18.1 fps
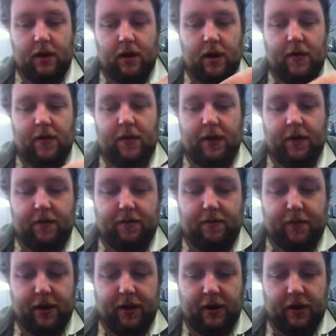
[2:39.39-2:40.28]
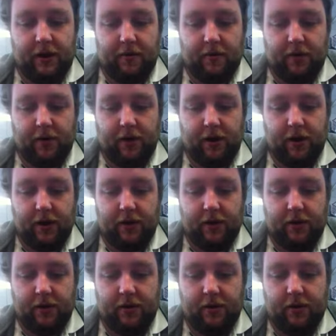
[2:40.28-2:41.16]
and they've been done by
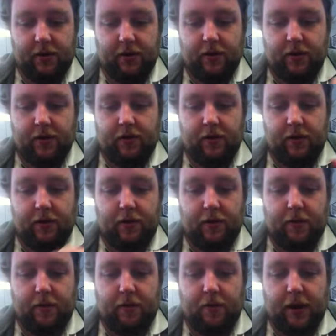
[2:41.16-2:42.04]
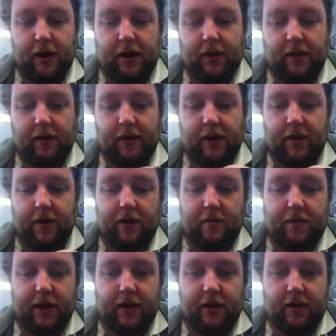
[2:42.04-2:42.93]
a magnet there and a
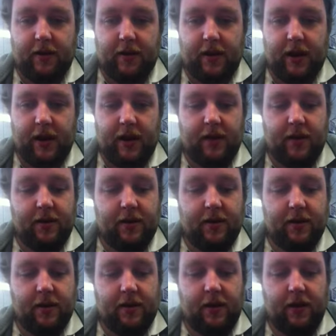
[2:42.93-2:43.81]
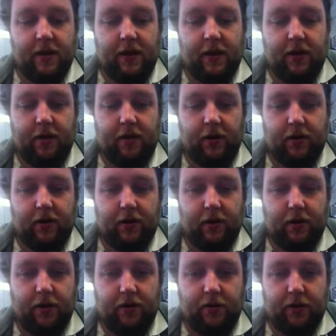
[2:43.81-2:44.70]
magnet there, then one
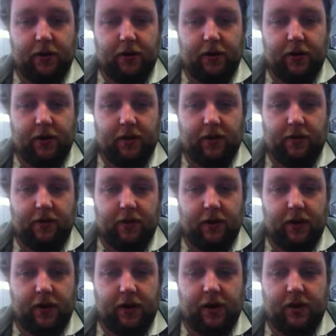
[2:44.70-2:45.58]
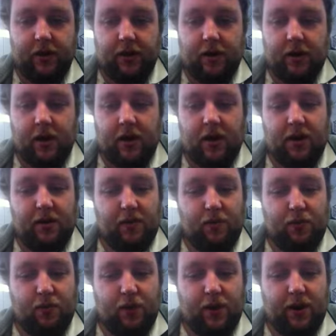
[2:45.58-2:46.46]
corresponding on either side.
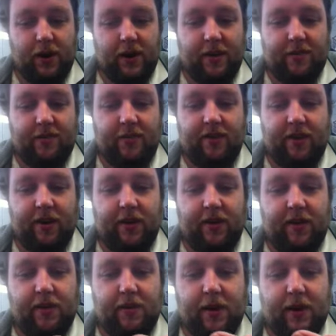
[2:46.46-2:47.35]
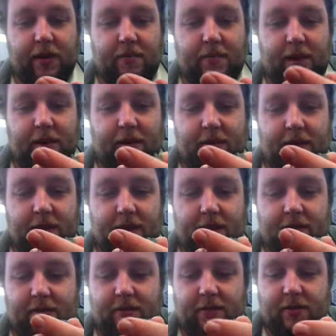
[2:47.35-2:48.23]
Wouldn't necessarily recommend
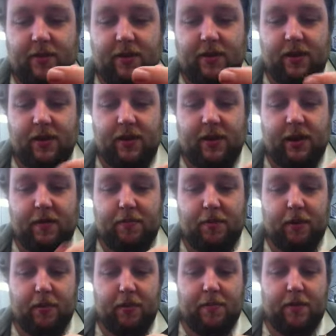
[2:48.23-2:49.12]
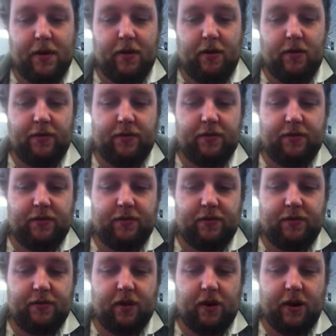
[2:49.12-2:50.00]
this. You're probably better off
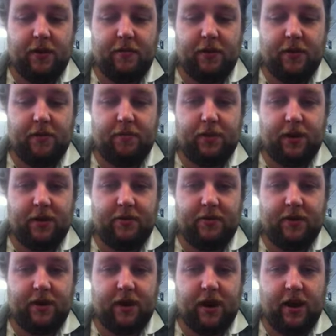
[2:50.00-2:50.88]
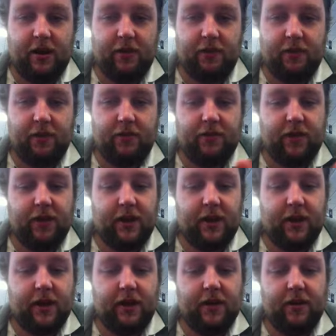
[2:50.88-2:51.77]
sliding a bit of plastic card across
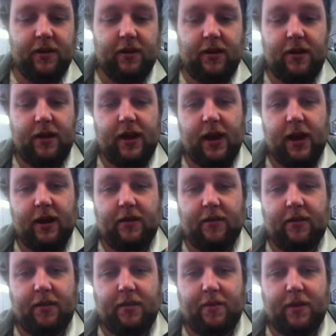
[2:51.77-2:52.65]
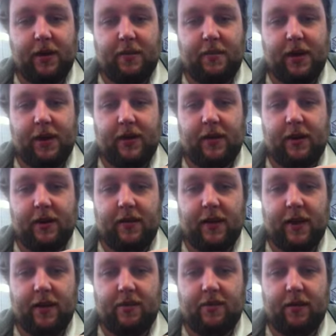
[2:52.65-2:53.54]
there and slipping a magnet in
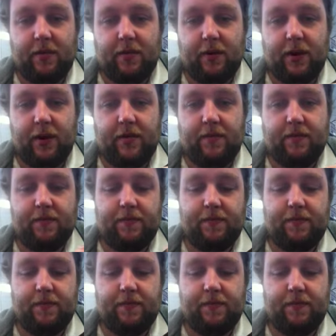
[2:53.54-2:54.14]
there somewhere,